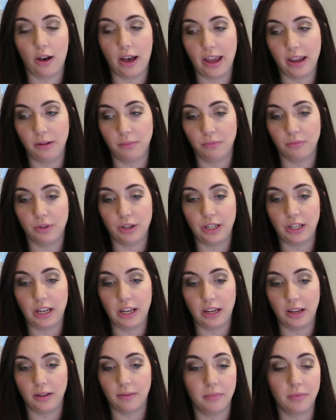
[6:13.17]
I am
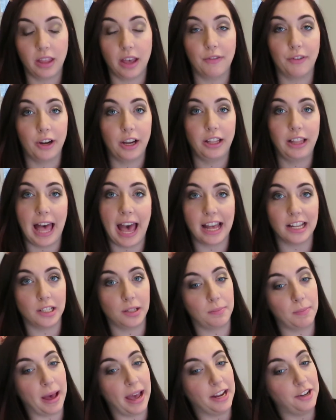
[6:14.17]
reading Lover at
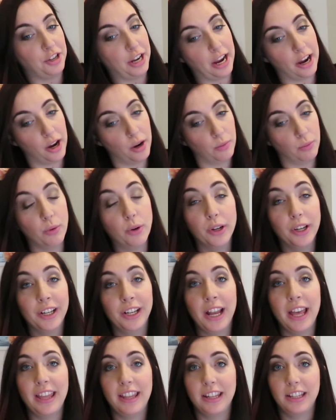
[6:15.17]
Last by J.R.
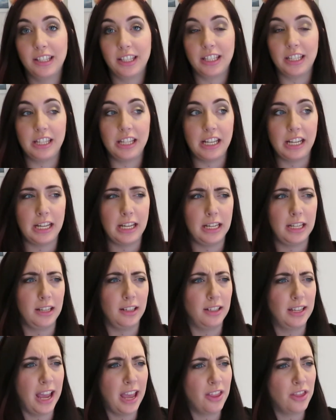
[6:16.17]
Ward. It's
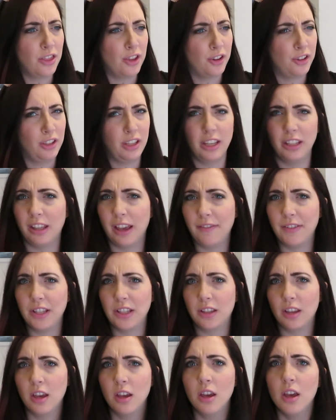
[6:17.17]
the 10th or the
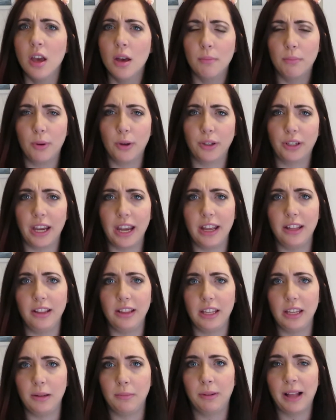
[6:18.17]
11th book in
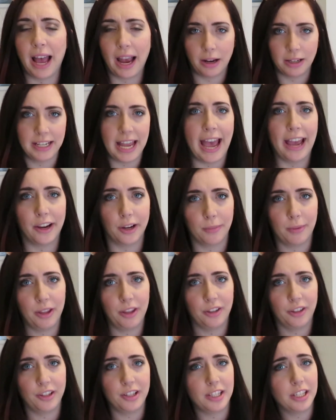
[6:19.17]
the Black Dagger
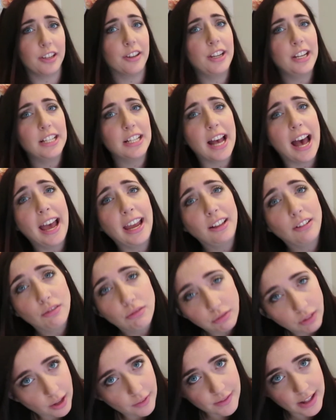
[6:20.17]
Brotherhood series. I
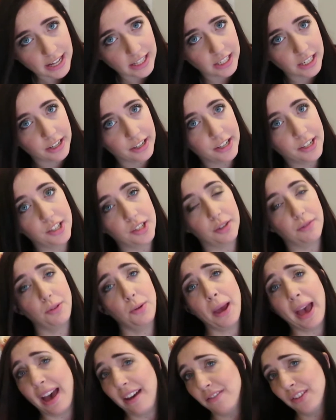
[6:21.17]
love that series. So if
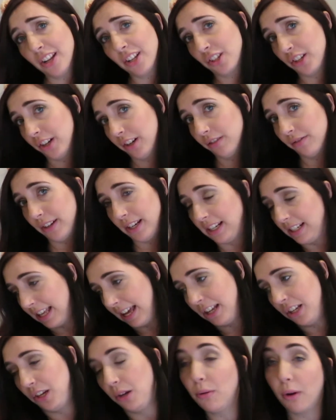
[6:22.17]
you have not started reading
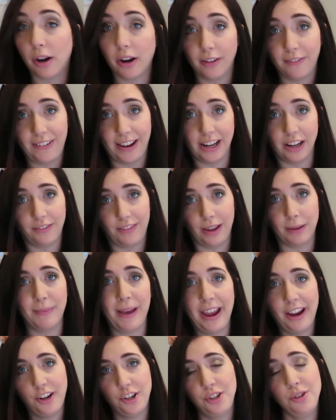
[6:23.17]
that and you are a fan of
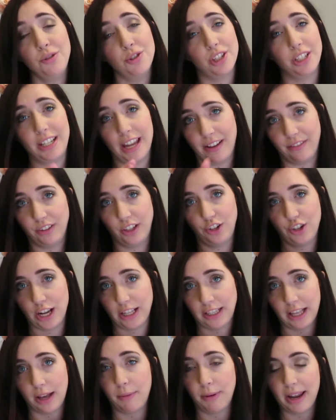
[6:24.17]
vampires, you should definitely
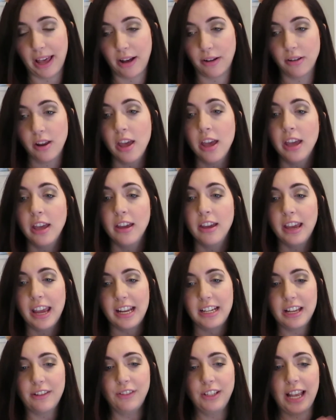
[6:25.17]
check that one out.
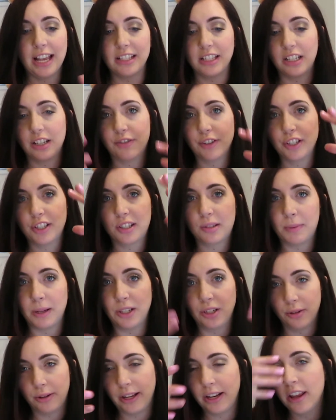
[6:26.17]
It definitely has a different
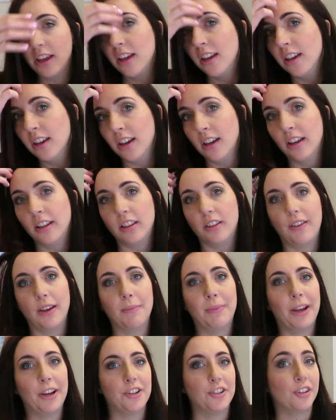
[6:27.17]
spin to it. The
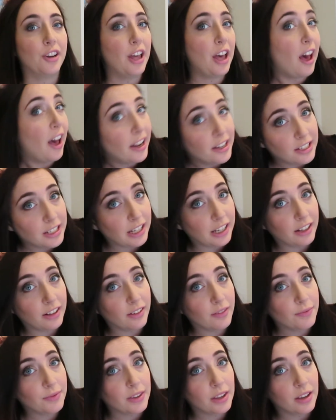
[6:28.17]
vampires are not
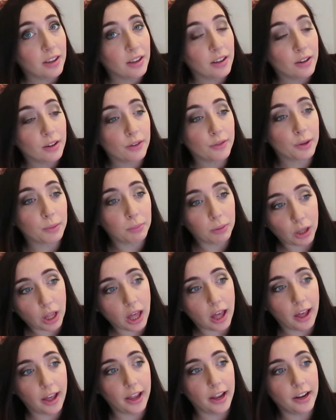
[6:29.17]
hunting for
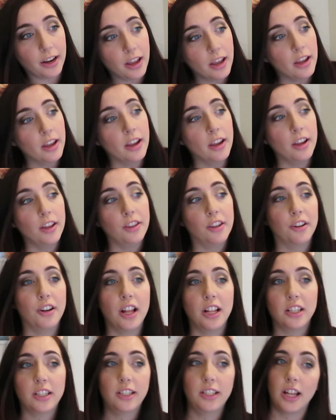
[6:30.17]
blood. They're
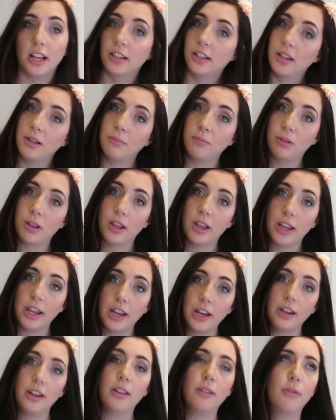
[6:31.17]
not sucking
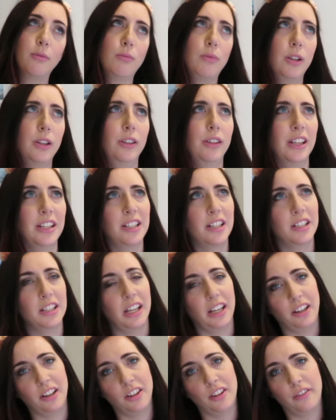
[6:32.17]
blood. Well, unless it's
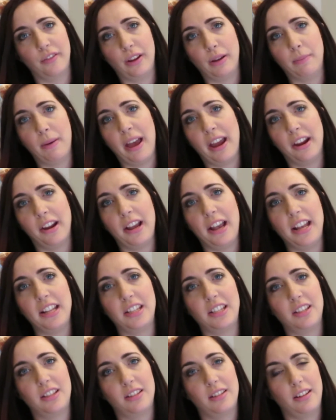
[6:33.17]
like another vampire.
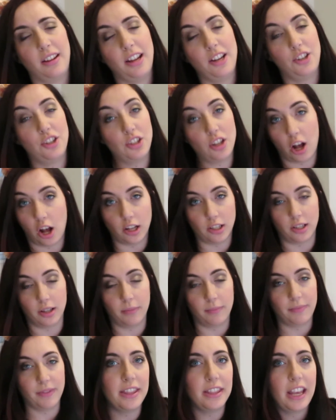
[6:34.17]
It's just
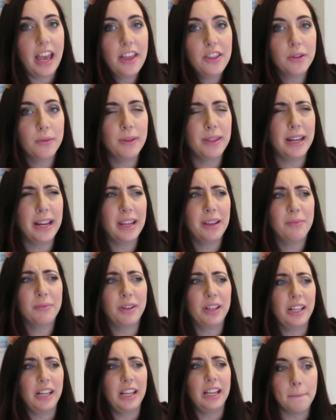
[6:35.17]
awesome. Then the other one that I am
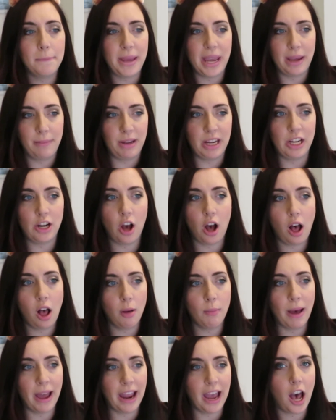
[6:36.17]
reading, Baby
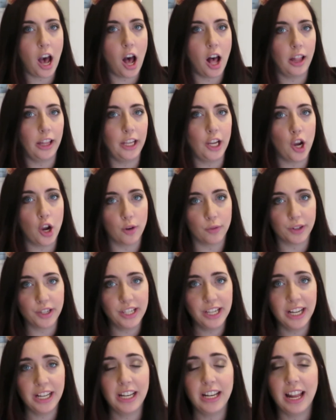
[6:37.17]
Doll by Holly
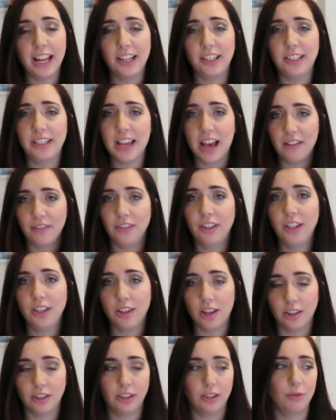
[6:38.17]
Overton, and I definitely
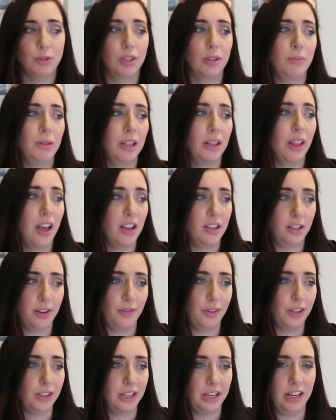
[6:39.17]
thought that was going to be a lot
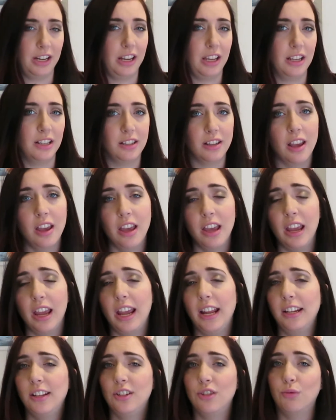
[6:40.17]
different than it is.
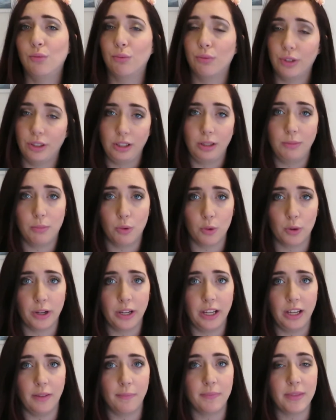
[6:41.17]
It is really
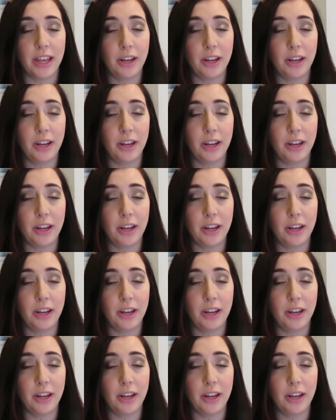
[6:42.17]
boring.